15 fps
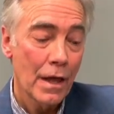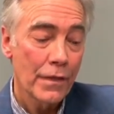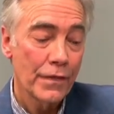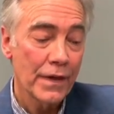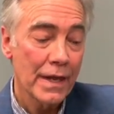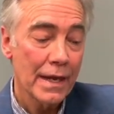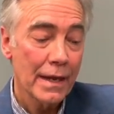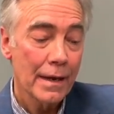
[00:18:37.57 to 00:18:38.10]

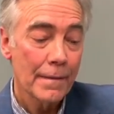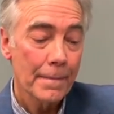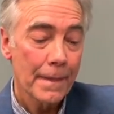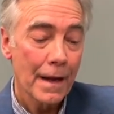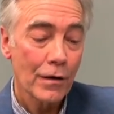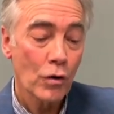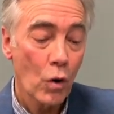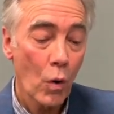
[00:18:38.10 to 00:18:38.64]
the
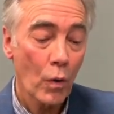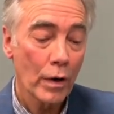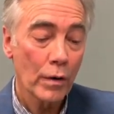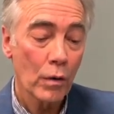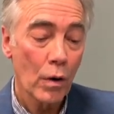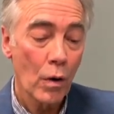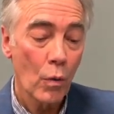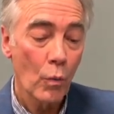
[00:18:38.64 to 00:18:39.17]

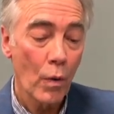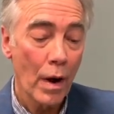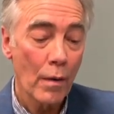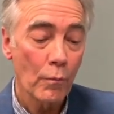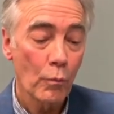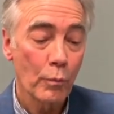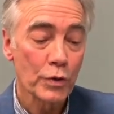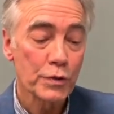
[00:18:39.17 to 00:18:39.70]
court
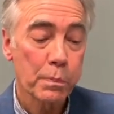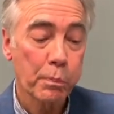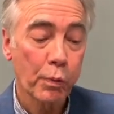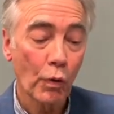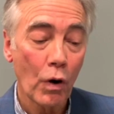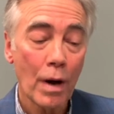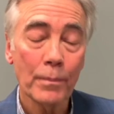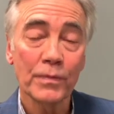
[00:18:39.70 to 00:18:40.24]
was
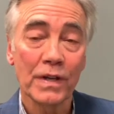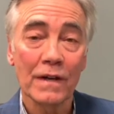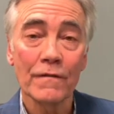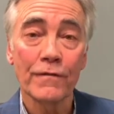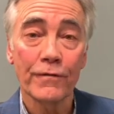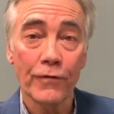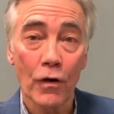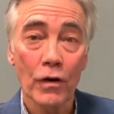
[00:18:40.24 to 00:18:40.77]
prompting
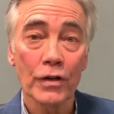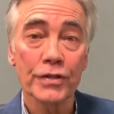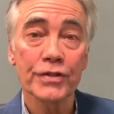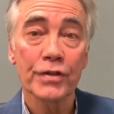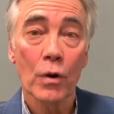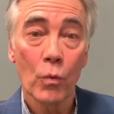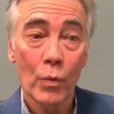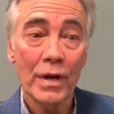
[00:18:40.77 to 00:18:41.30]

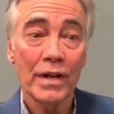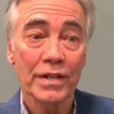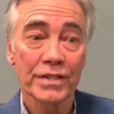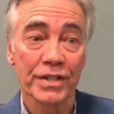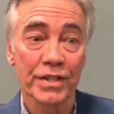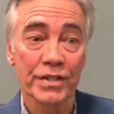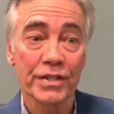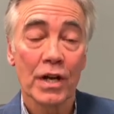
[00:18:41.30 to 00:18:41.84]
false
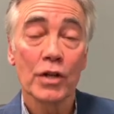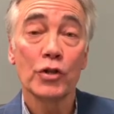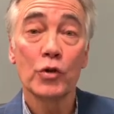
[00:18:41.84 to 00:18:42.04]
witnesses